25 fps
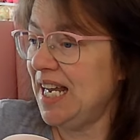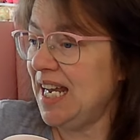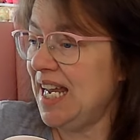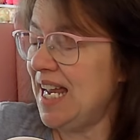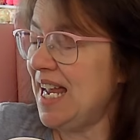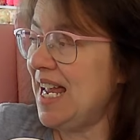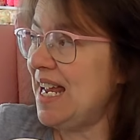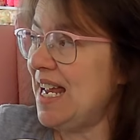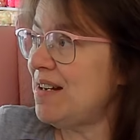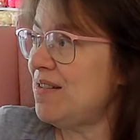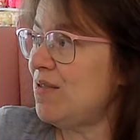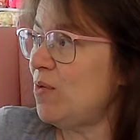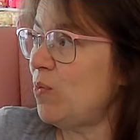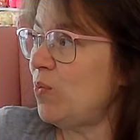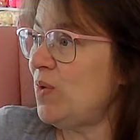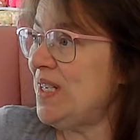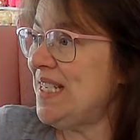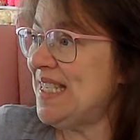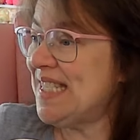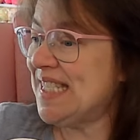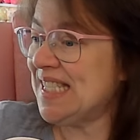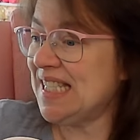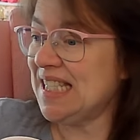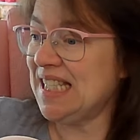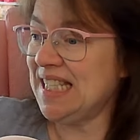And we
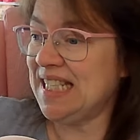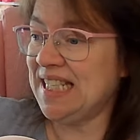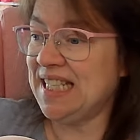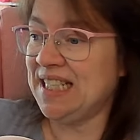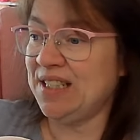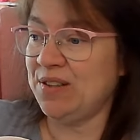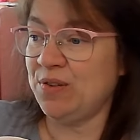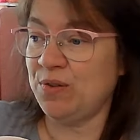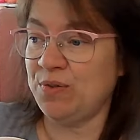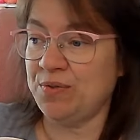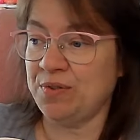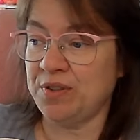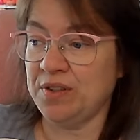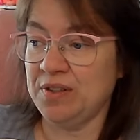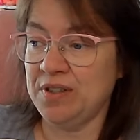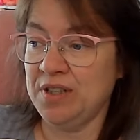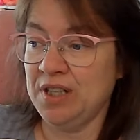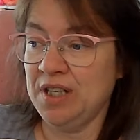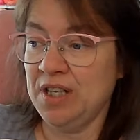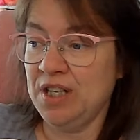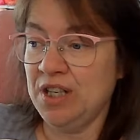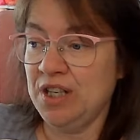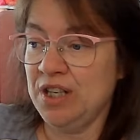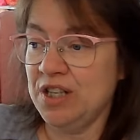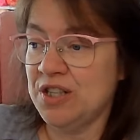slid it over.
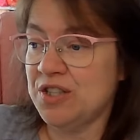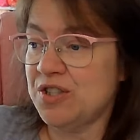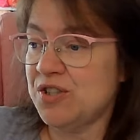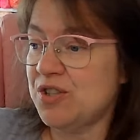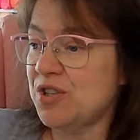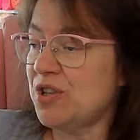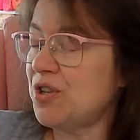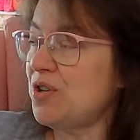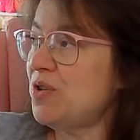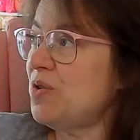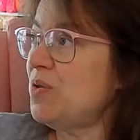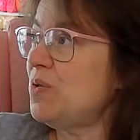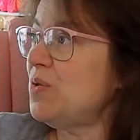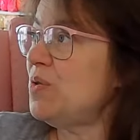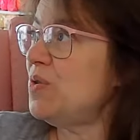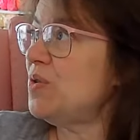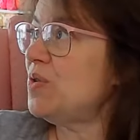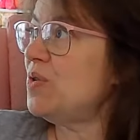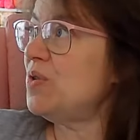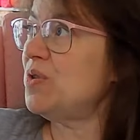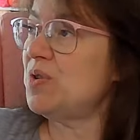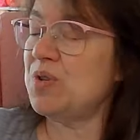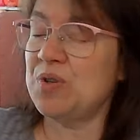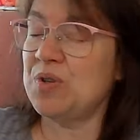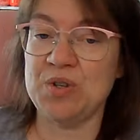So
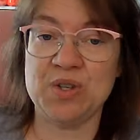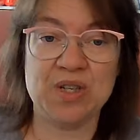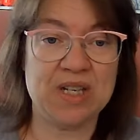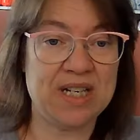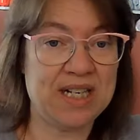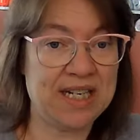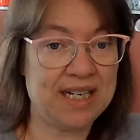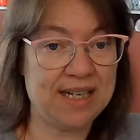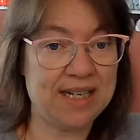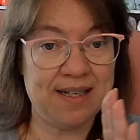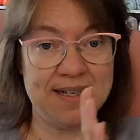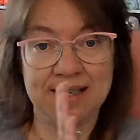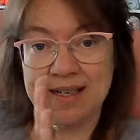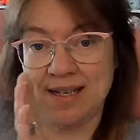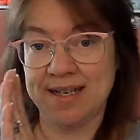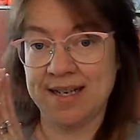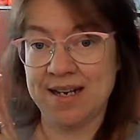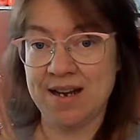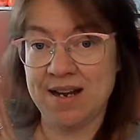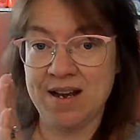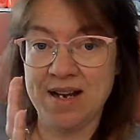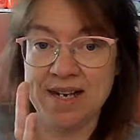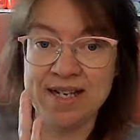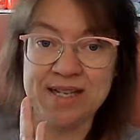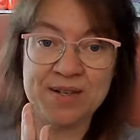it
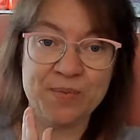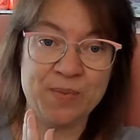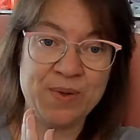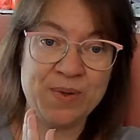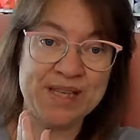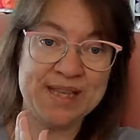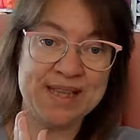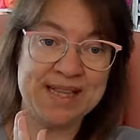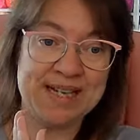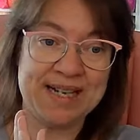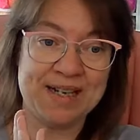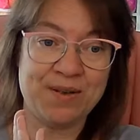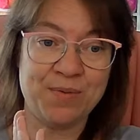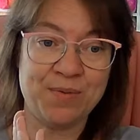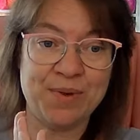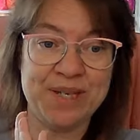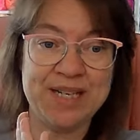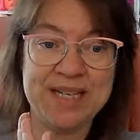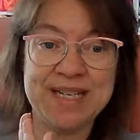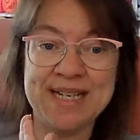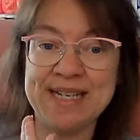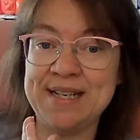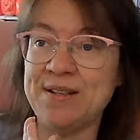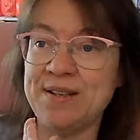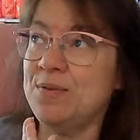kind of went that way
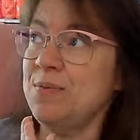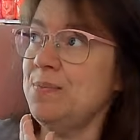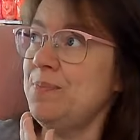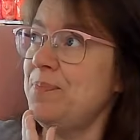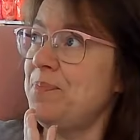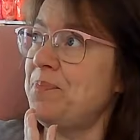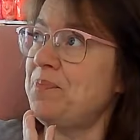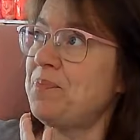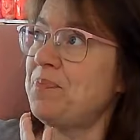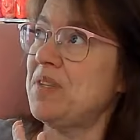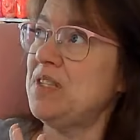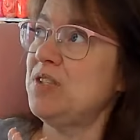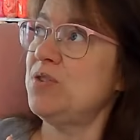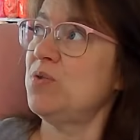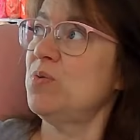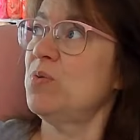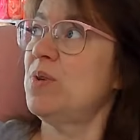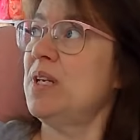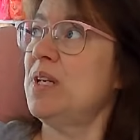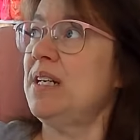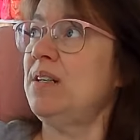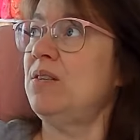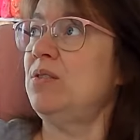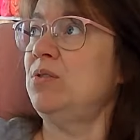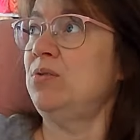now. So
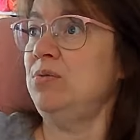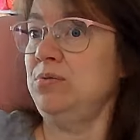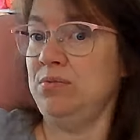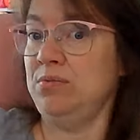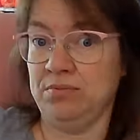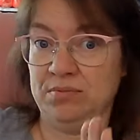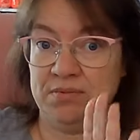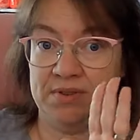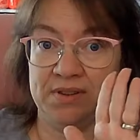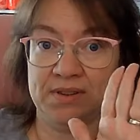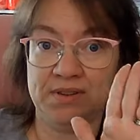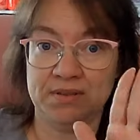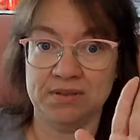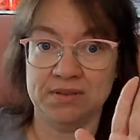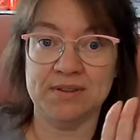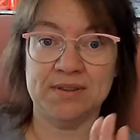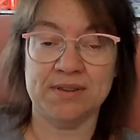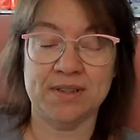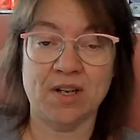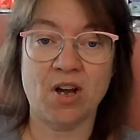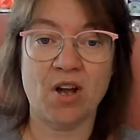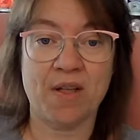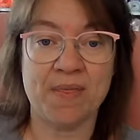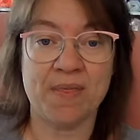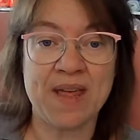now
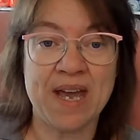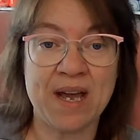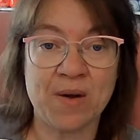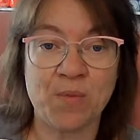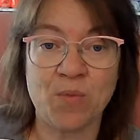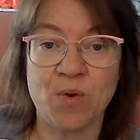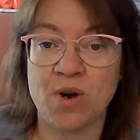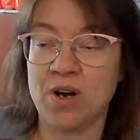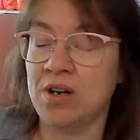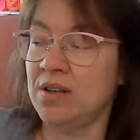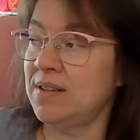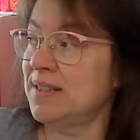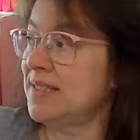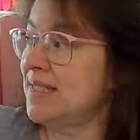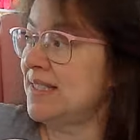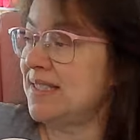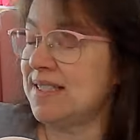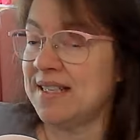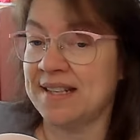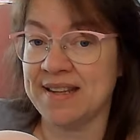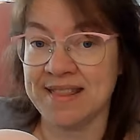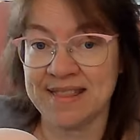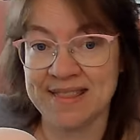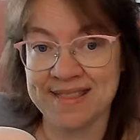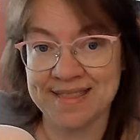on that wall
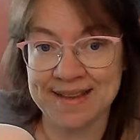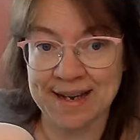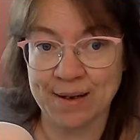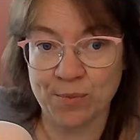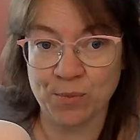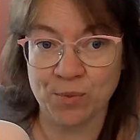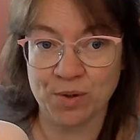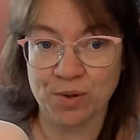instead of that.